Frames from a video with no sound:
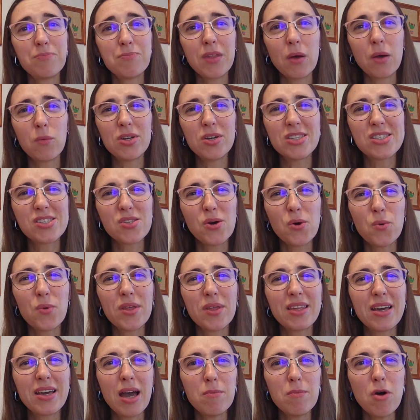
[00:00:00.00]
we saw
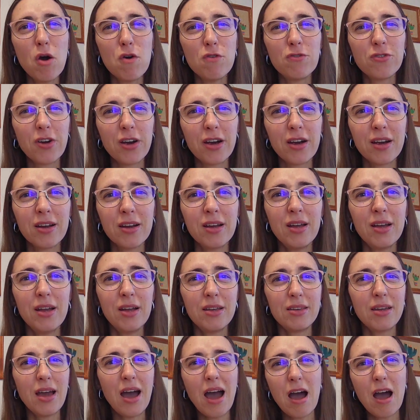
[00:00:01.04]
with come over?
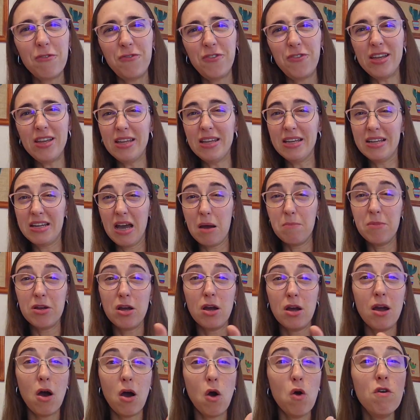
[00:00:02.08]
Yeah, a feeling
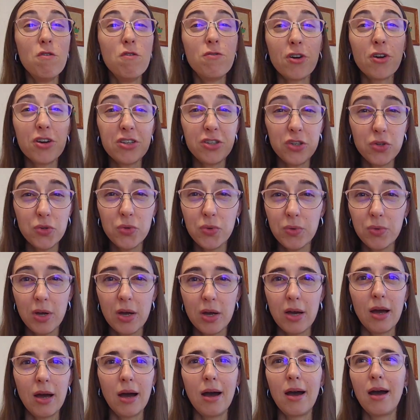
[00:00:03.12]
coming over you.
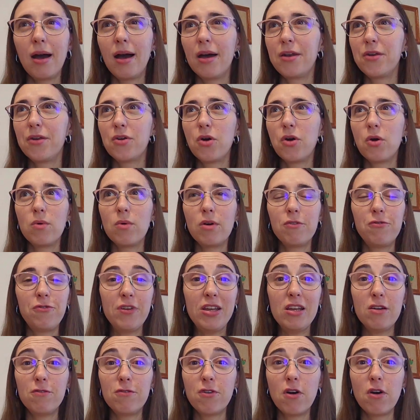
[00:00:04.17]
I don't know, a
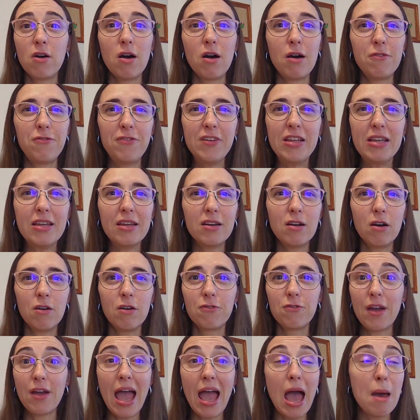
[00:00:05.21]
feeling
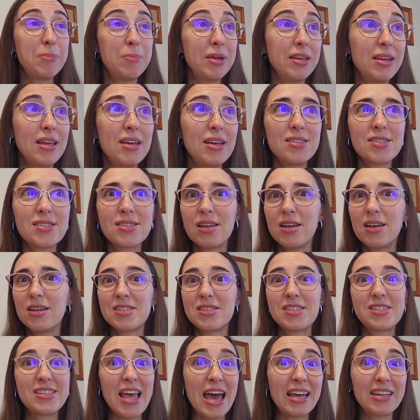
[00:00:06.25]
of happiness,
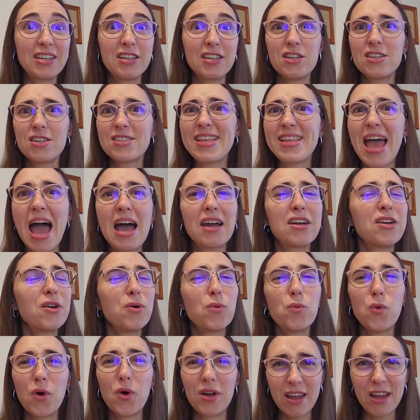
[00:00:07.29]
sadness, anger,
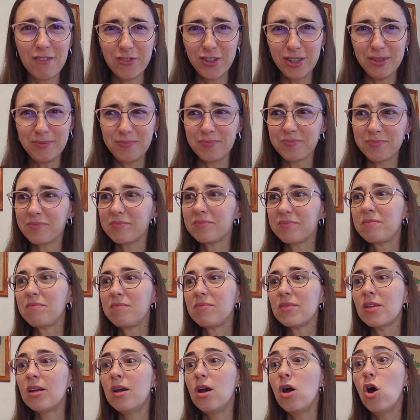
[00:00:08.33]
whatever.
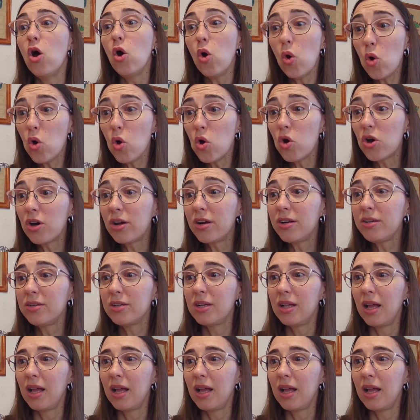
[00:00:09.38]
Or